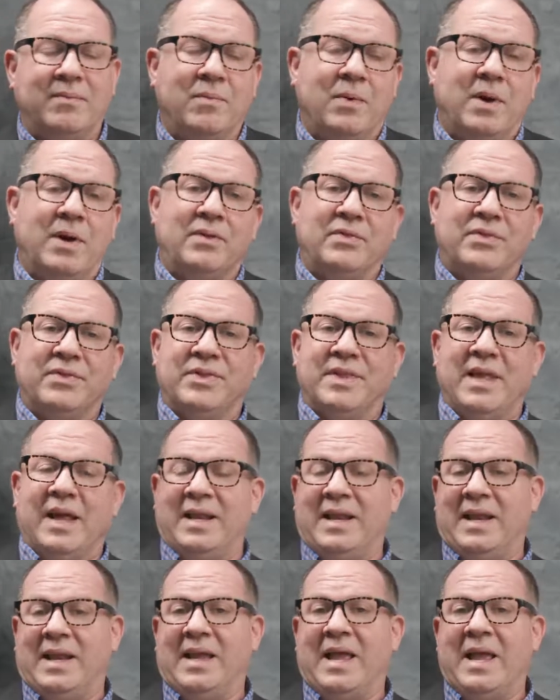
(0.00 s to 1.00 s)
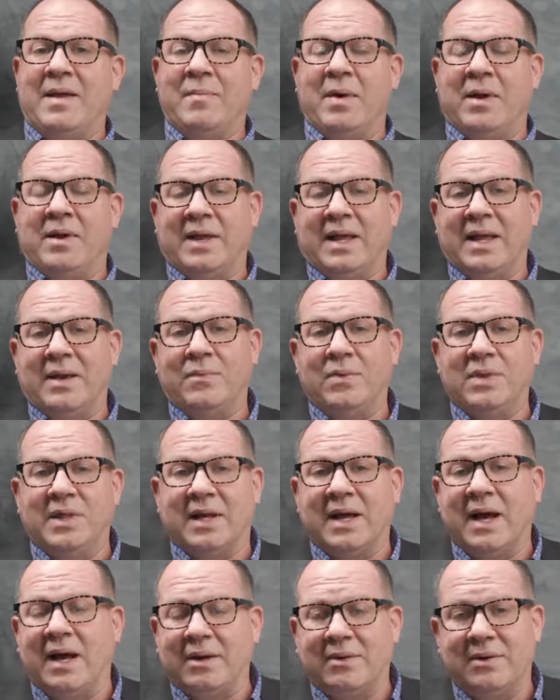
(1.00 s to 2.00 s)
Well, then they came out again with a
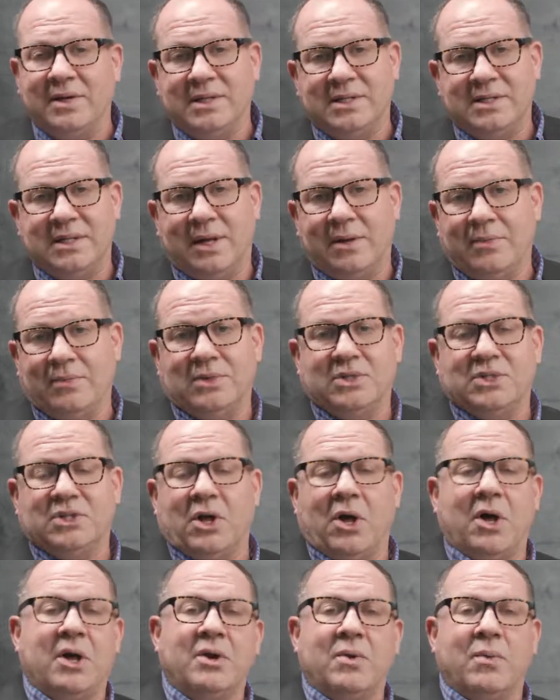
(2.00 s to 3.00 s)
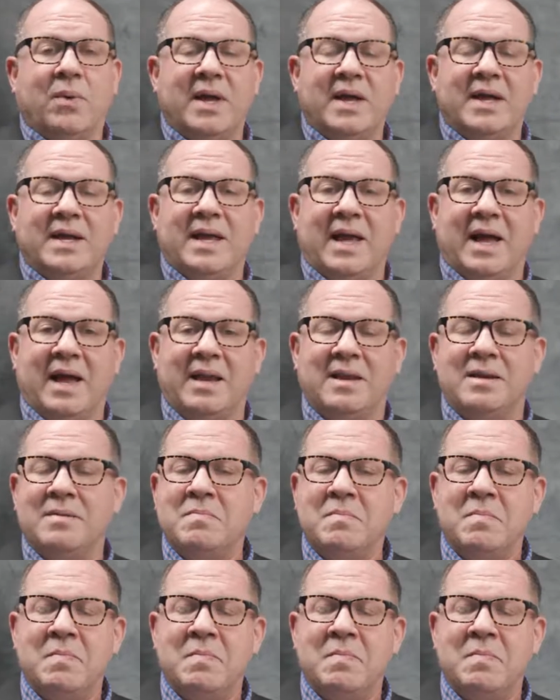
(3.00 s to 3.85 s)
concrete saw and were sawing away again.